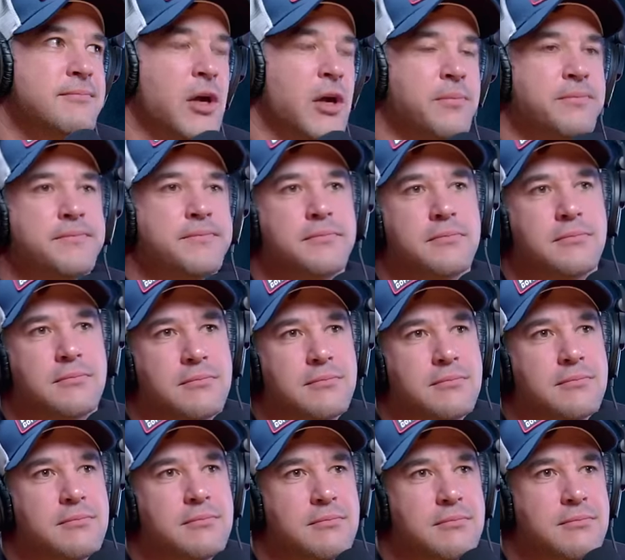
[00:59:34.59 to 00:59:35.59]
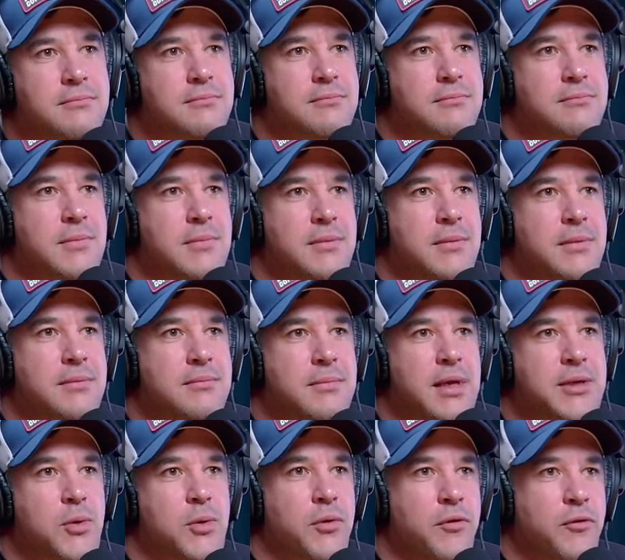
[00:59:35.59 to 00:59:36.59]
No.
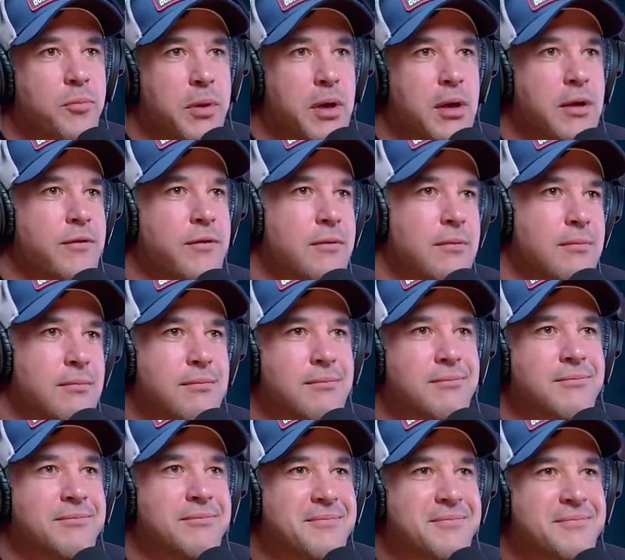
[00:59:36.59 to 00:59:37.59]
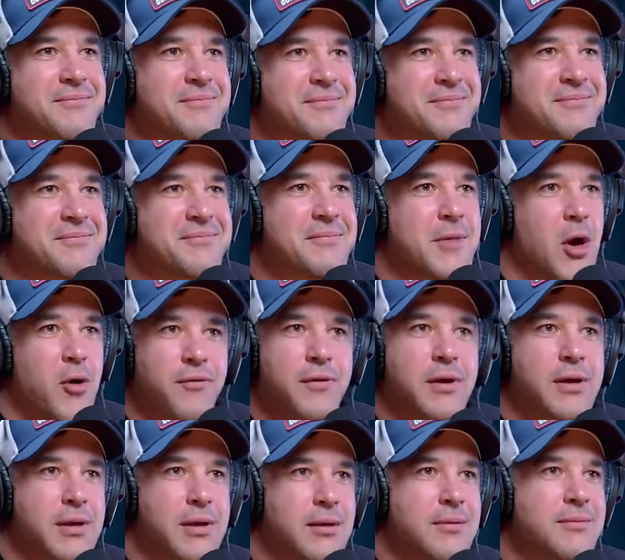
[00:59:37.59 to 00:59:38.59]
I told his boss. Did you? Oh,
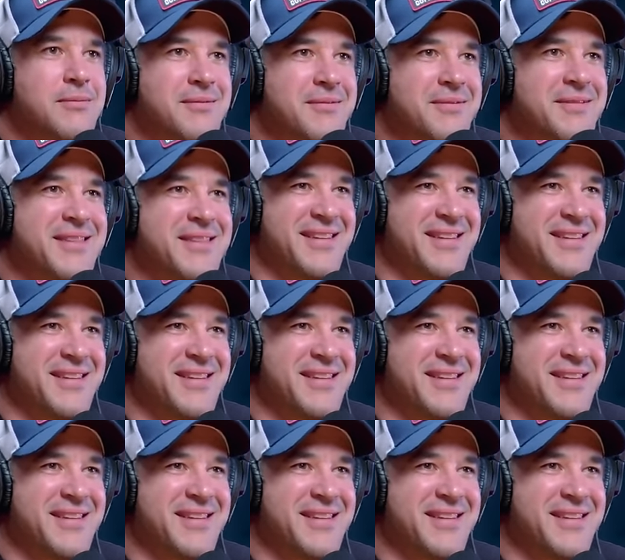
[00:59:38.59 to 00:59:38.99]
fuck yeah. Yeah.